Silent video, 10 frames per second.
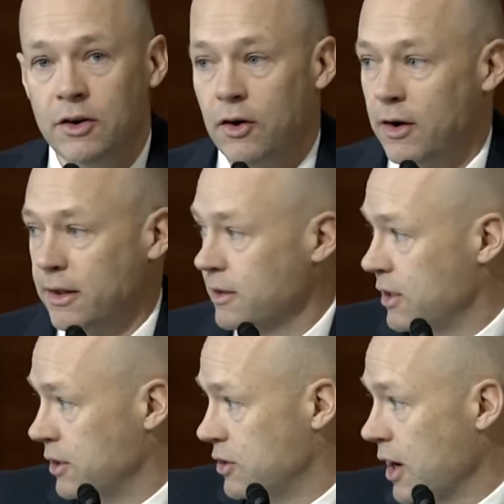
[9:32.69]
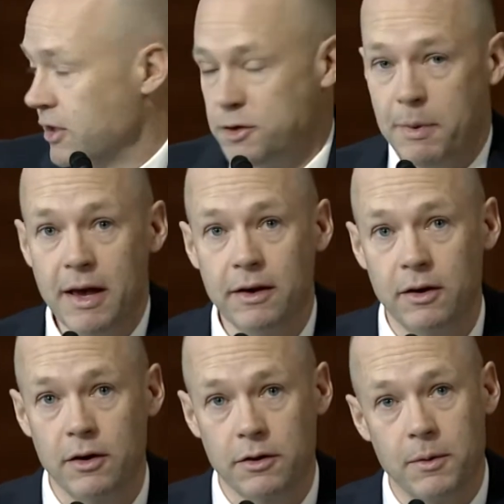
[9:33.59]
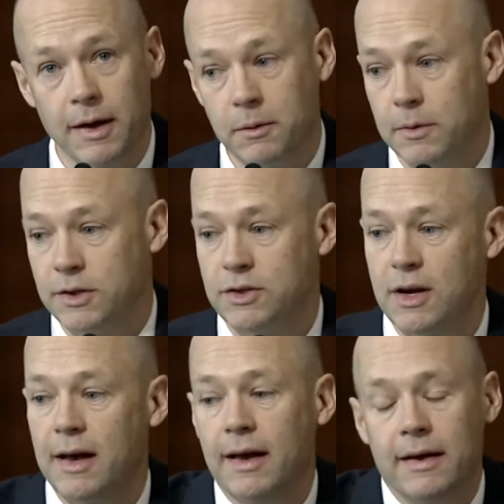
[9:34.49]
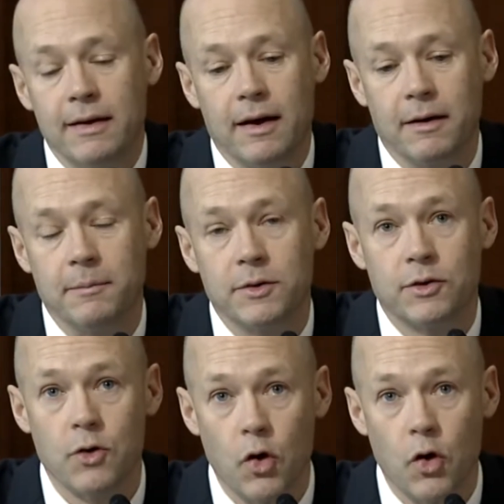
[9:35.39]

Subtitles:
during the Japan earthquake, which Mr.